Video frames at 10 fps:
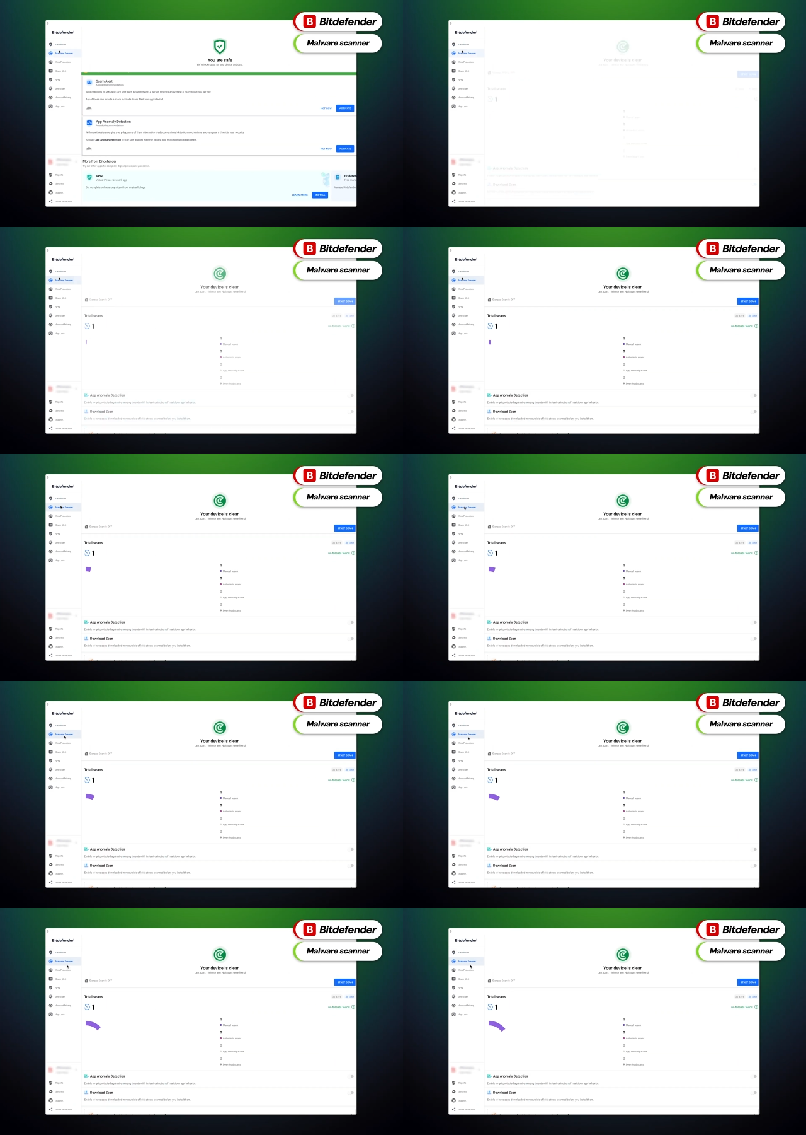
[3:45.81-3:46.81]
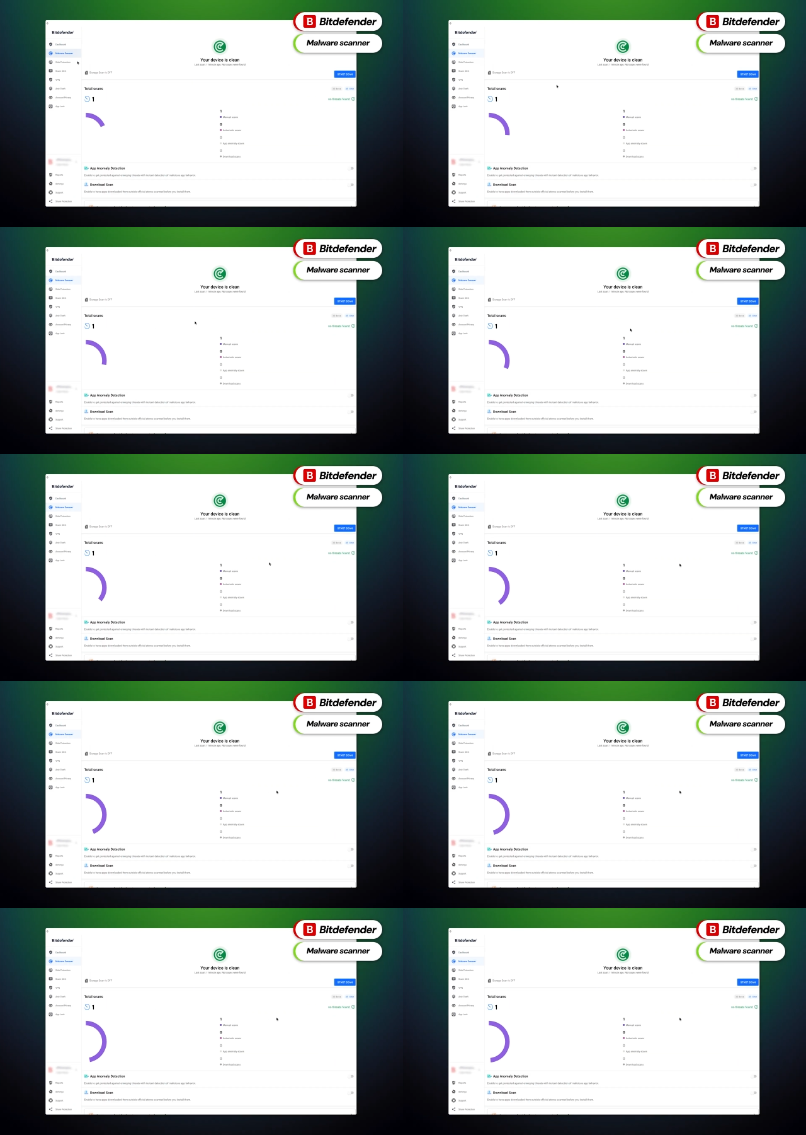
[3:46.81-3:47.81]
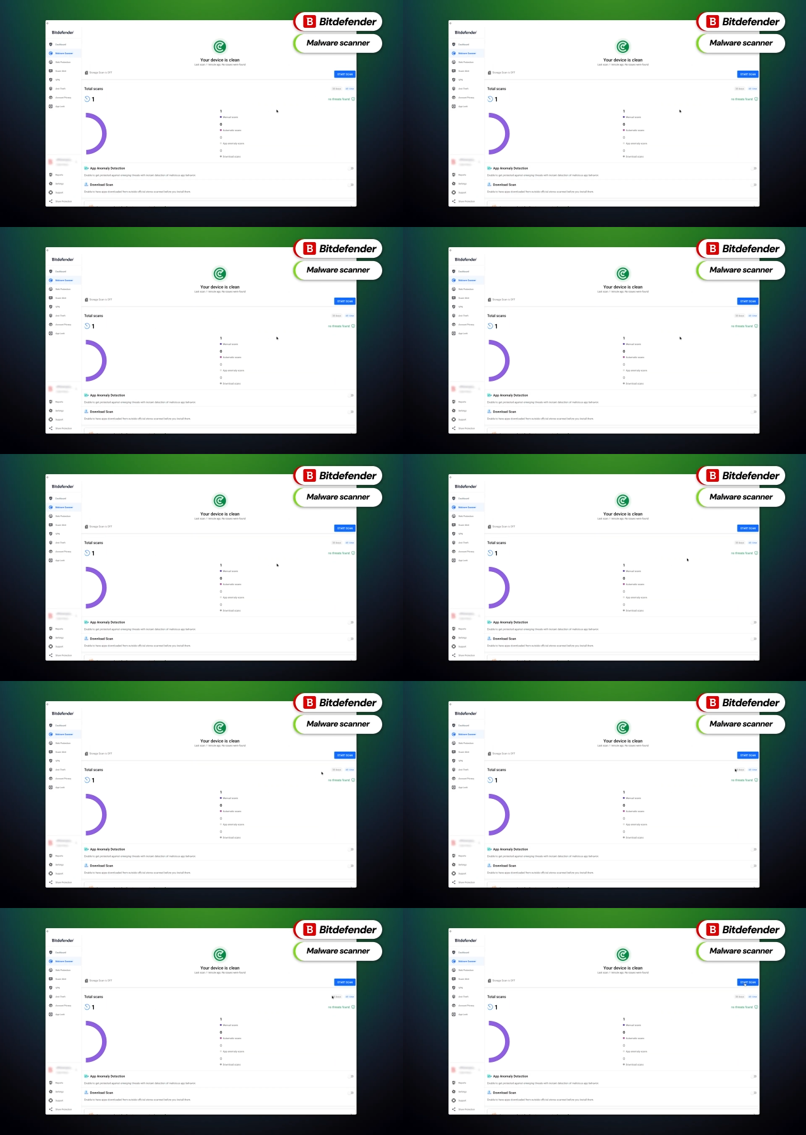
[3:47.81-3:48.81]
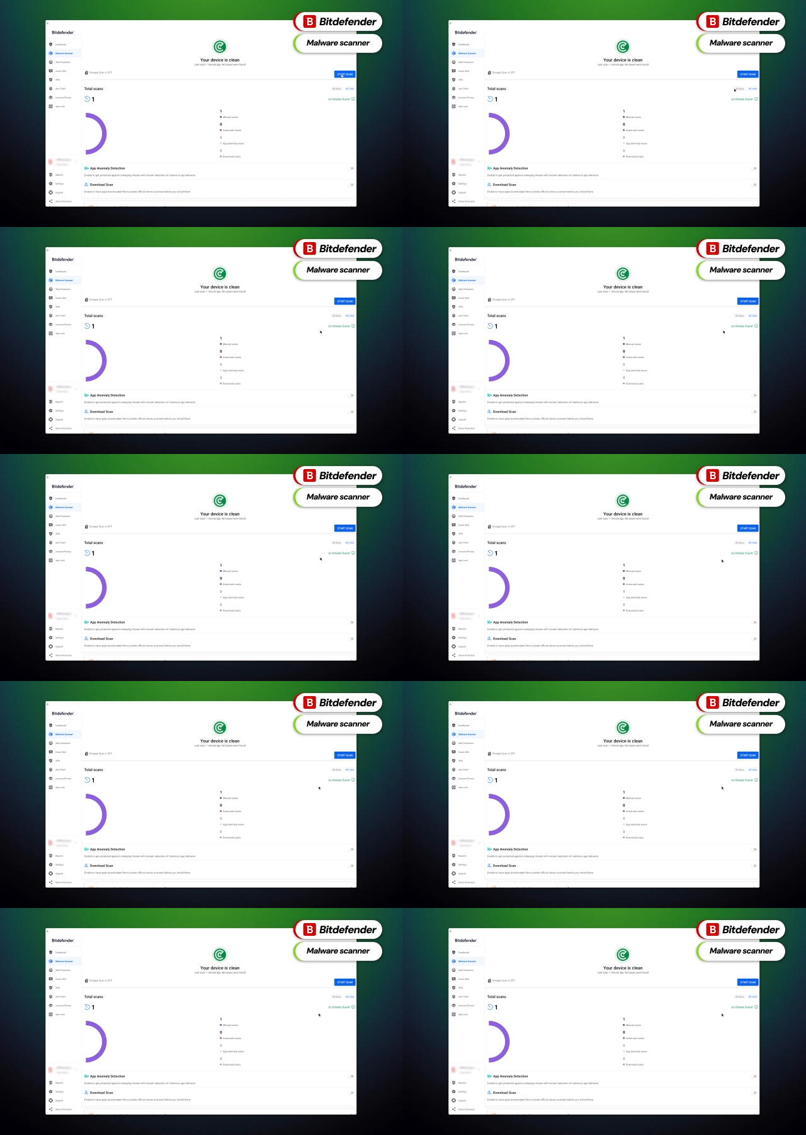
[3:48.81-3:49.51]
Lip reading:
(no speaker visible)